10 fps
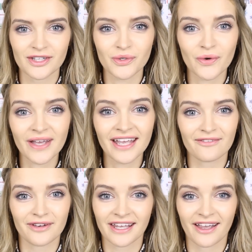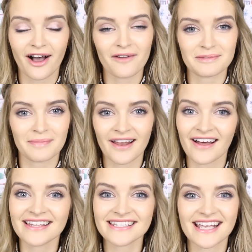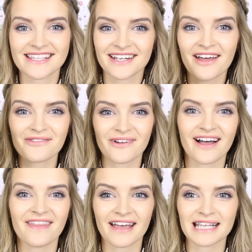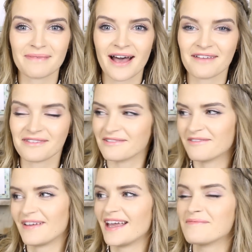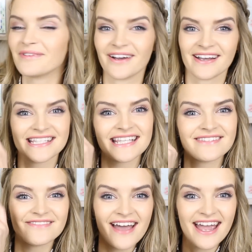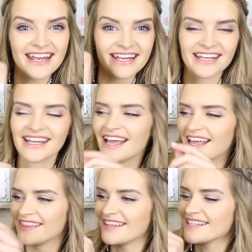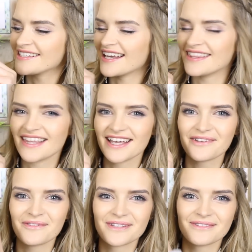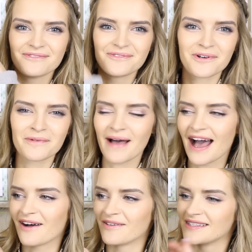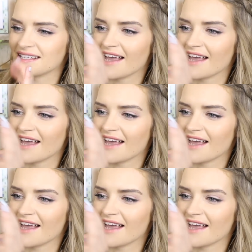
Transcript: Talking of looking after plants, here's another one that is perfect for me because it's fake. This, I think, was four pounds.